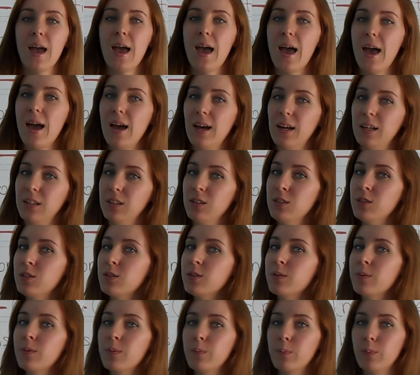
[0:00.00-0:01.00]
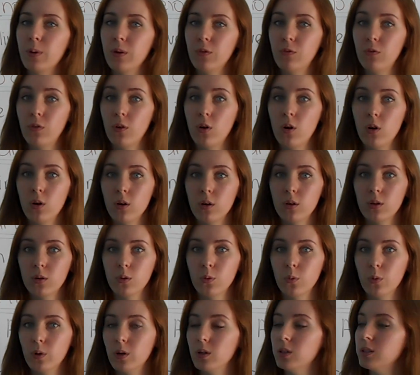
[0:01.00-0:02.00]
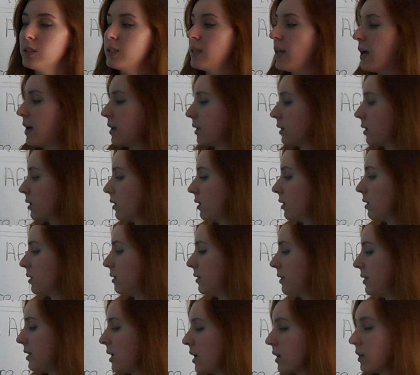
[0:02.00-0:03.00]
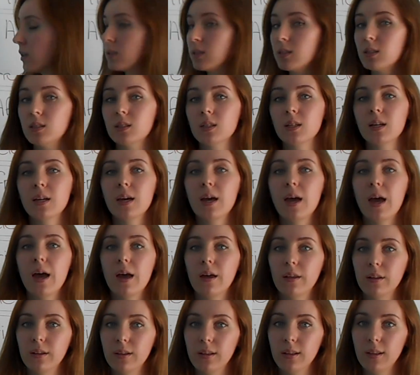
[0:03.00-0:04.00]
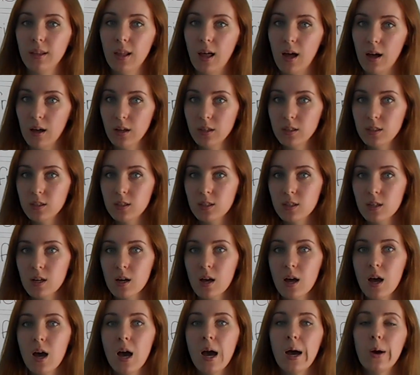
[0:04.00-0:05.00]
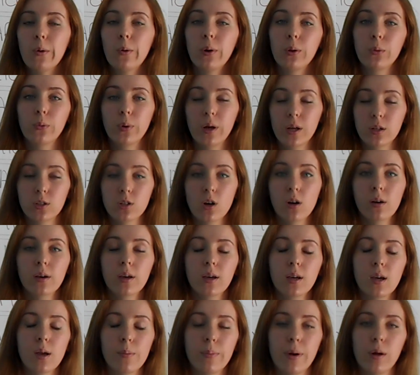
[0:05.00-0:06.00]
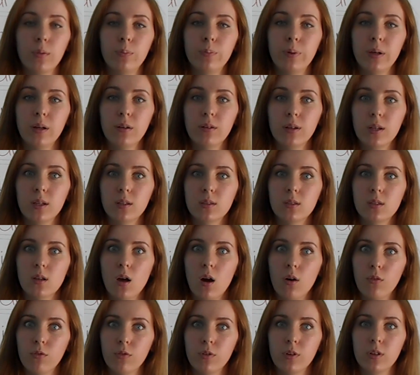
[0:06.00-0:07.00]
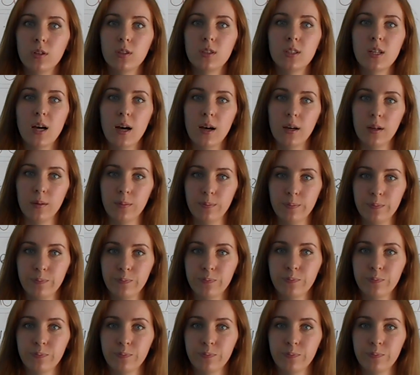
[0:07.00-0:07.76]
And before the words like next and last, when we're talking about periods of time.